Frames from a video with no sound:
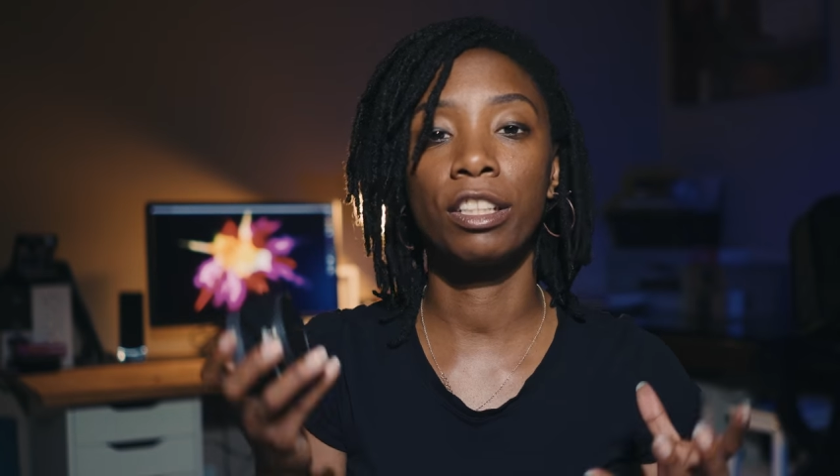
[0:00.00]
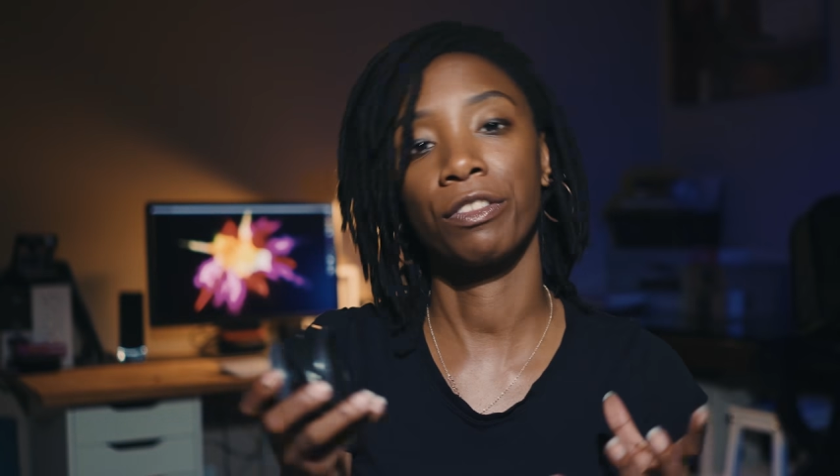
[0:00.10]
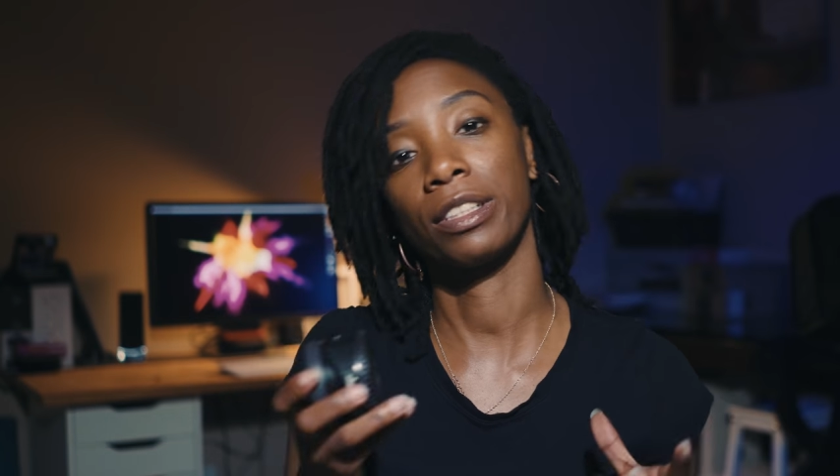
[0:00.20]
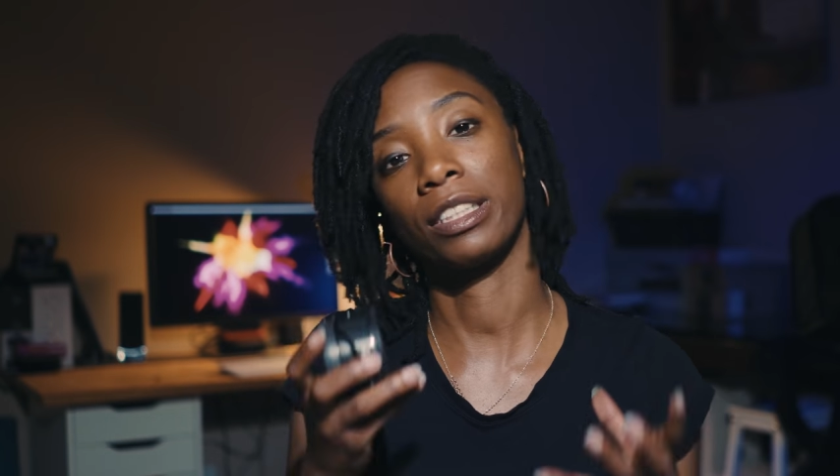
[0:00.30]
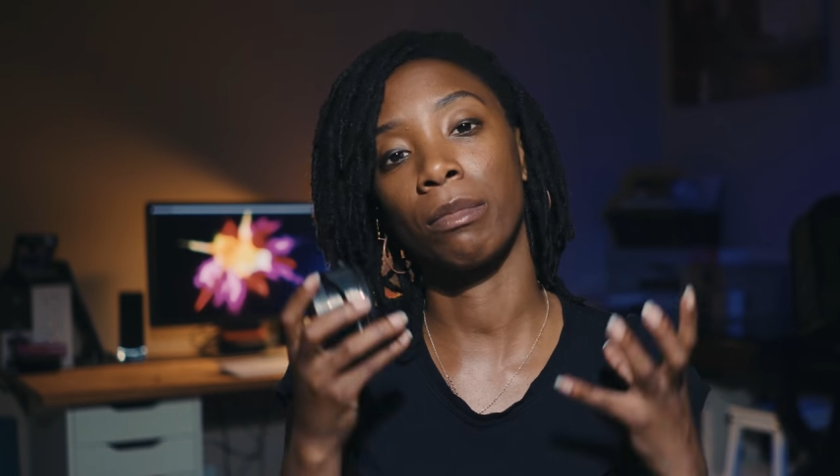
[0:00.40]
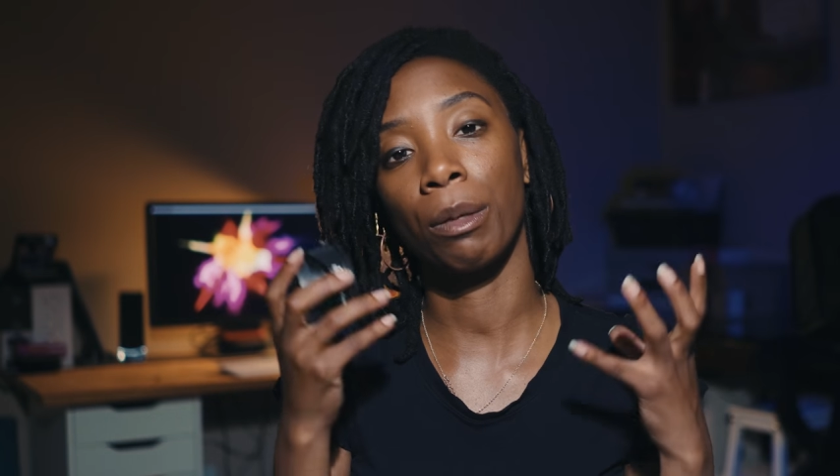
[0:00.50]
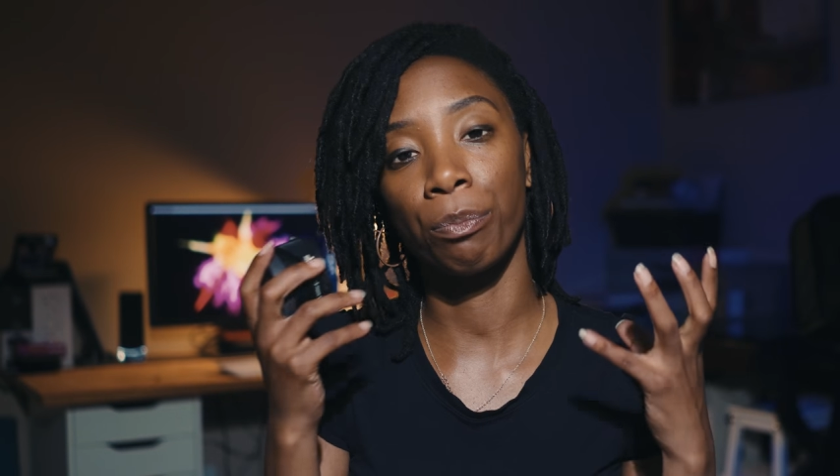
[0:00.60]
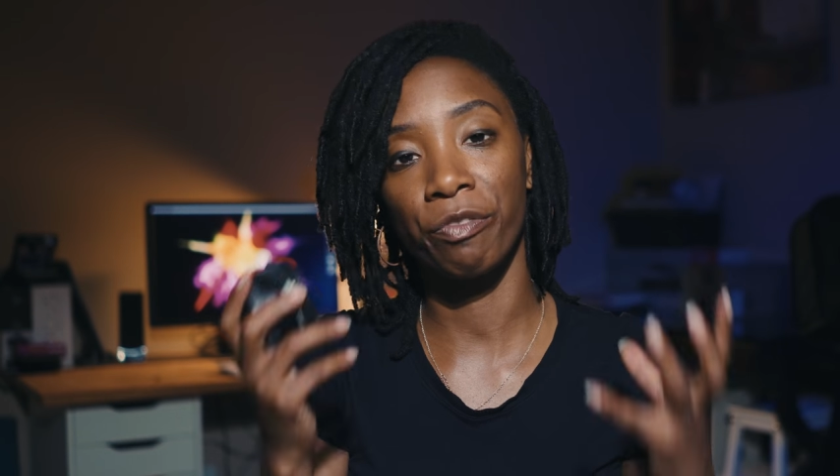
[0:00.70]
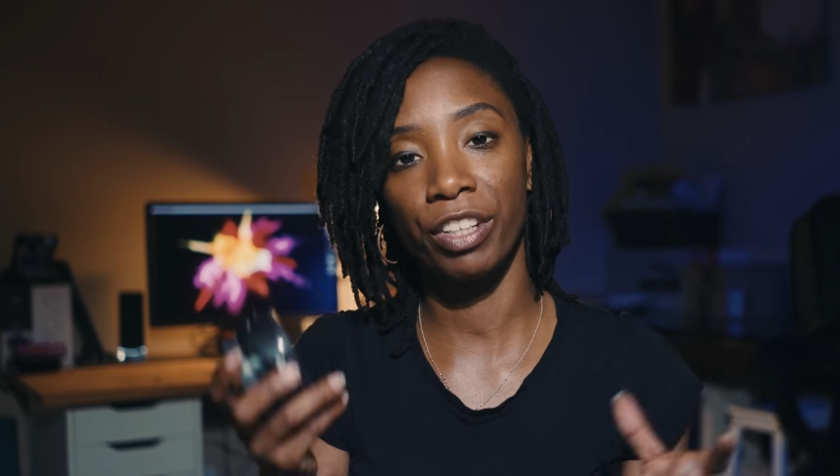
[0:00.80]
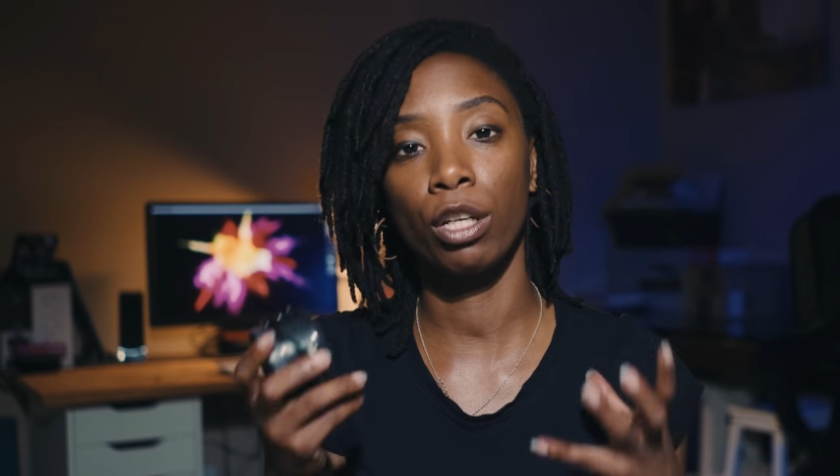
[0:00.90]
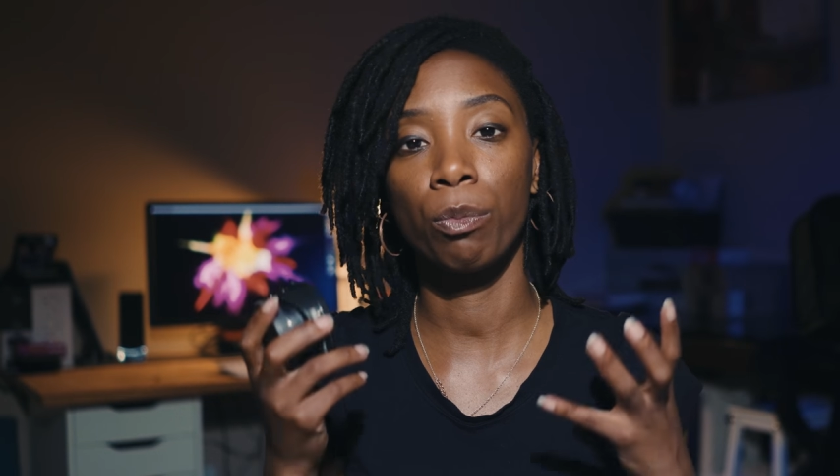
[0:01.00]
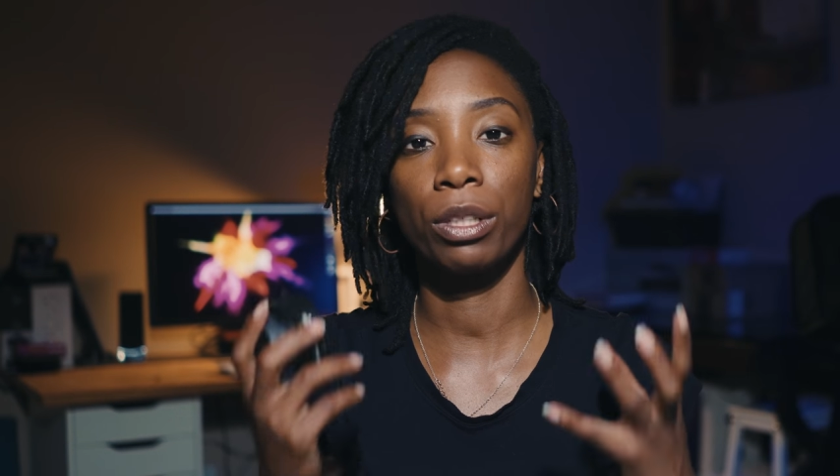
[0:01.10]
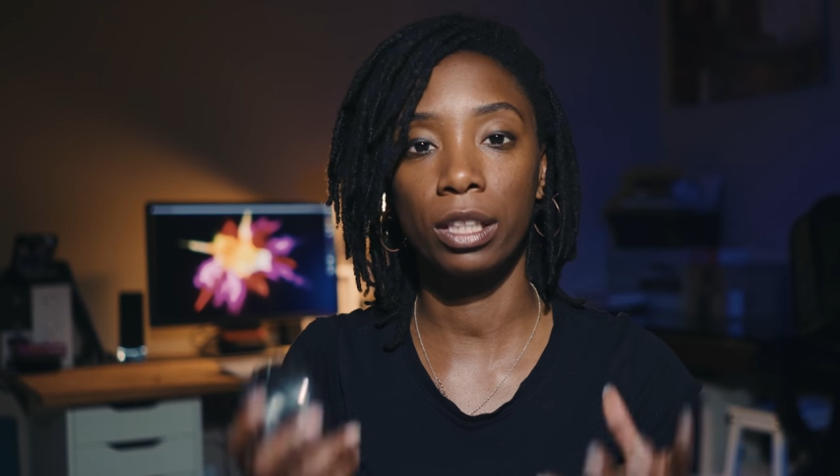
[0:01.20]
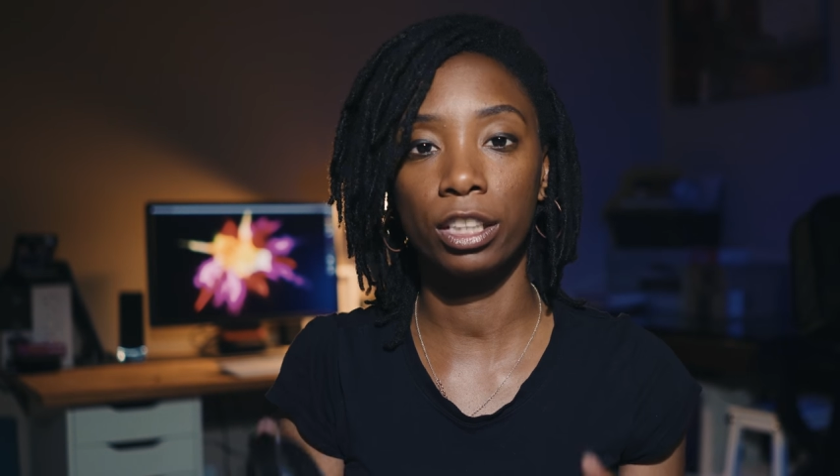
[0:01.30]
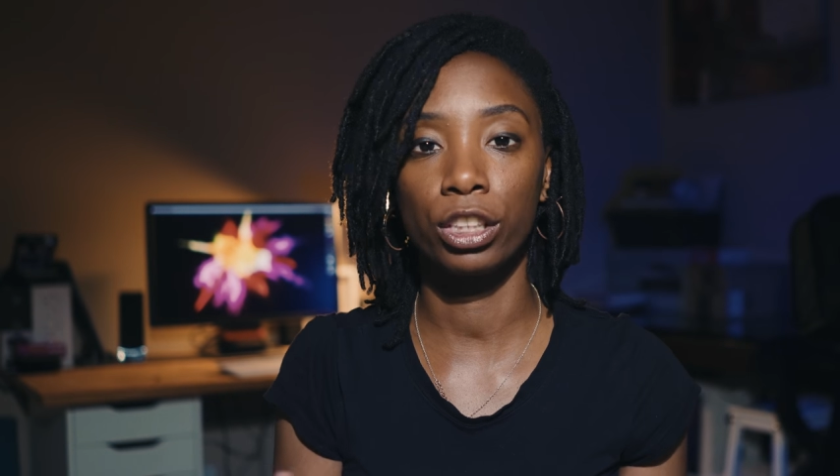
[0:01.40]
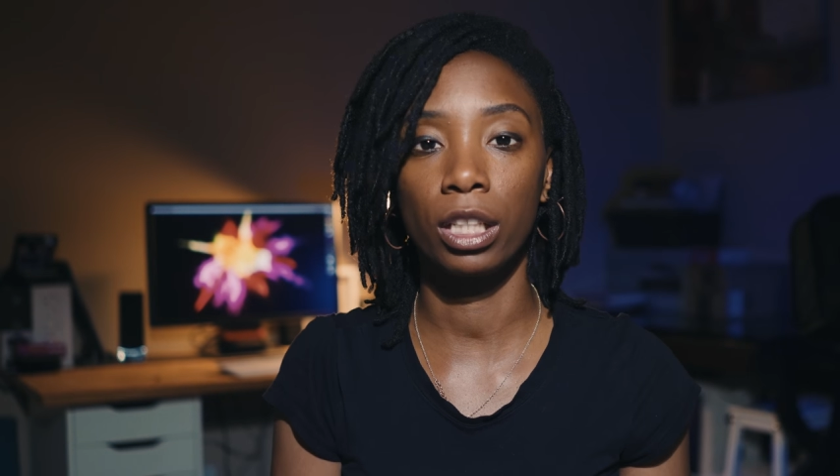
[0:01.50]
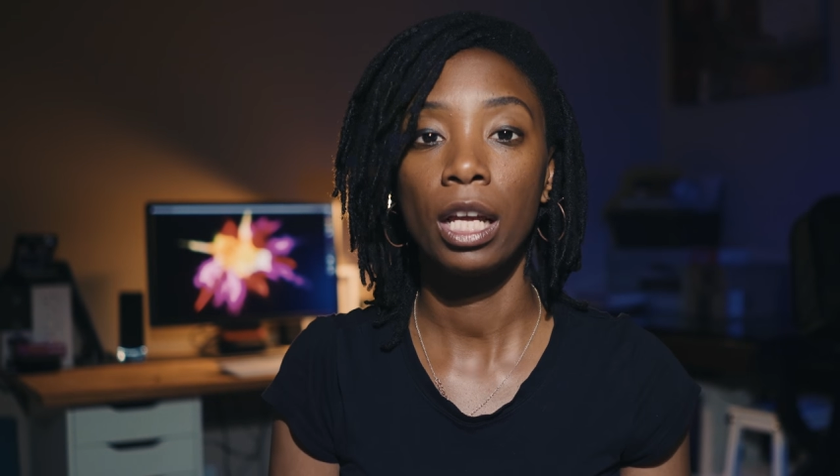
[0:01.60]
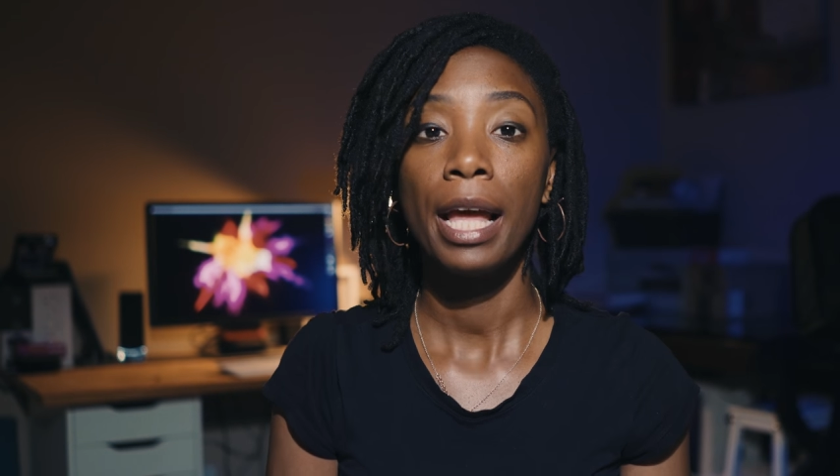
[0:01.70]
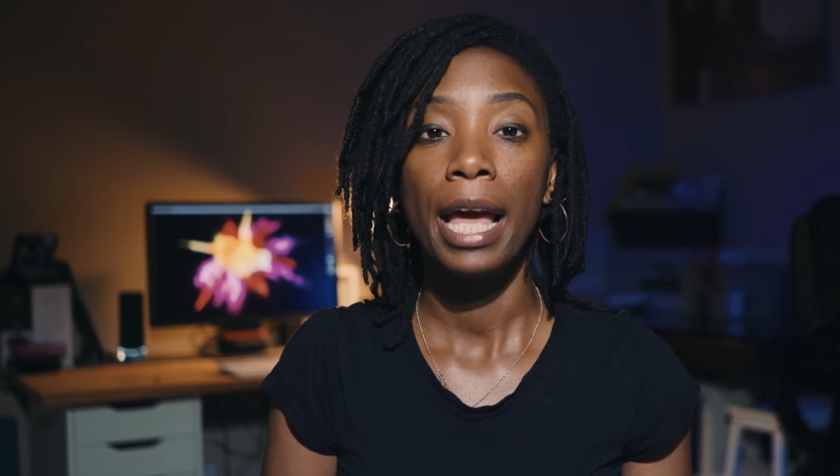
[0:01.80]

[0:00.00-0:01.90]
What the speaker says: difference in my video production.